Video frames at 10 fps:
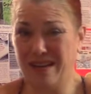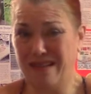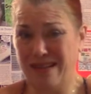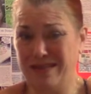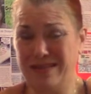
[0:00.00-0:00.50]

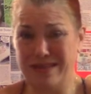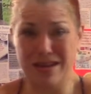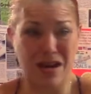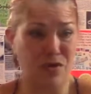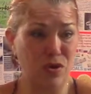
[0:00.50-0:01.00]
I see
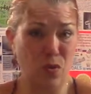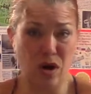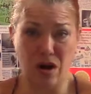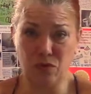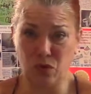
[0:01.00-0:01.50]
it everywhere
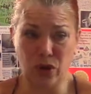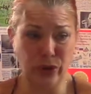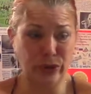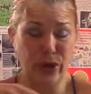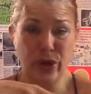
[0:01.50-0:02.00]
I've
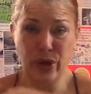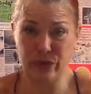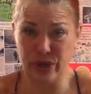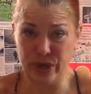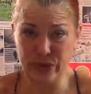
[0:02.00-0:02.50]
worked, at
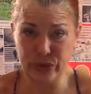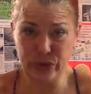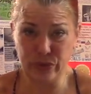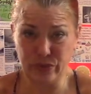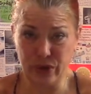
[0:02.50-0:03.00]
the
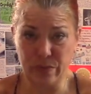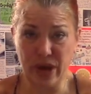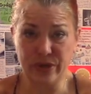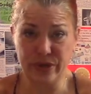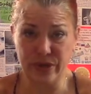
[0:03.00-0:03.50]
Institute for
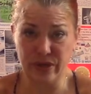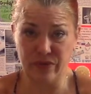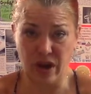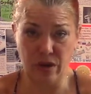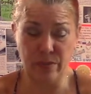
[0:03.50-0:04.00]
Capacity
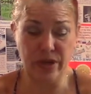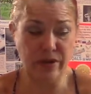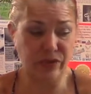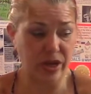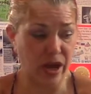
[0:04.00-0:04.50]
Development,
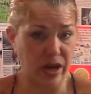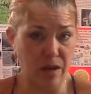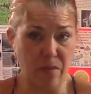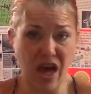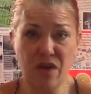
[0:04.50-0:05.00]
at the
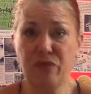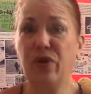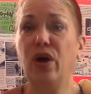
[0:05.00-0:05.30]
IMF,